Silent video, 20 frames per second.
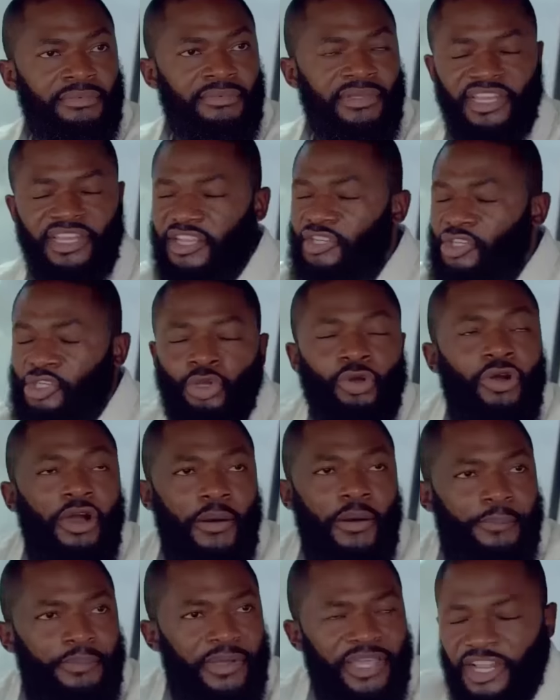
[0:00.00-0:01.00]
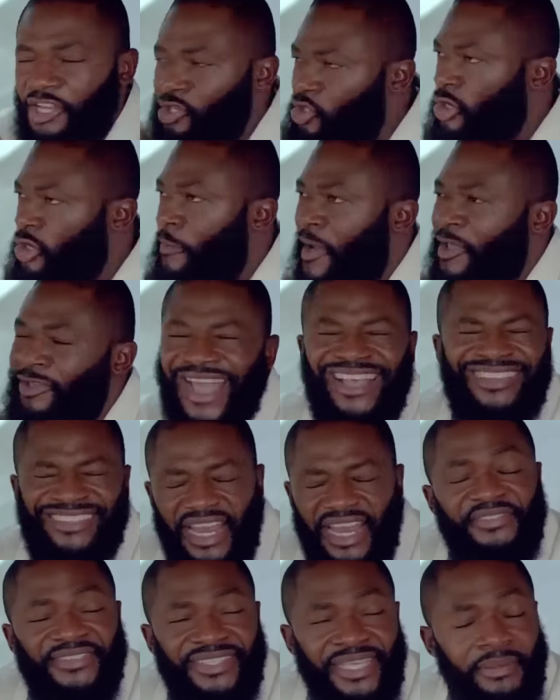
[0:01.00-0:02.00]
He didn't show up. He didn't show up and you
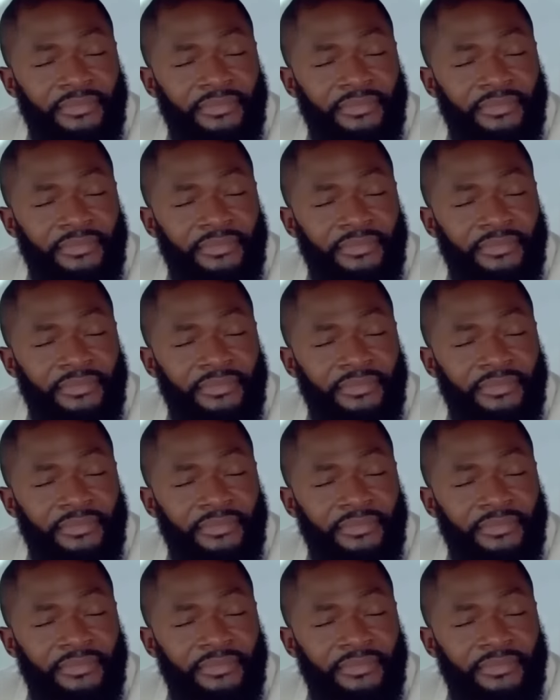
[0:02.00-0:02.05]
guys left